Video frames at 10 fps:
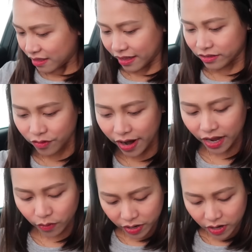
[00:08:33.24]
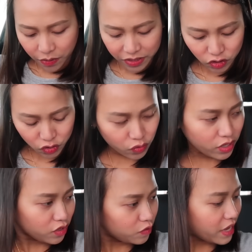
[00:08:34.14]
That's right. We're going to
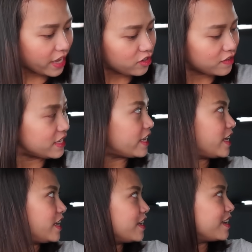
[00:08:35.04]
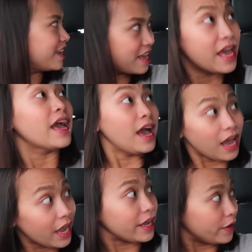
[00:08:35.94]
the news agency.
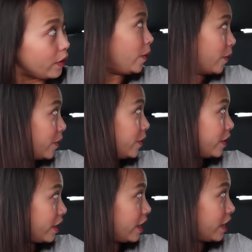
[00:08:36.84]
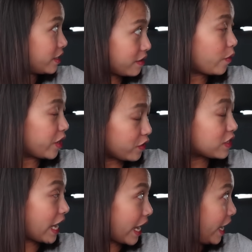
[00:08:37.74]
I know. Is that what you're
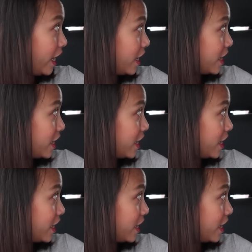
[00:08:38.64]
saying?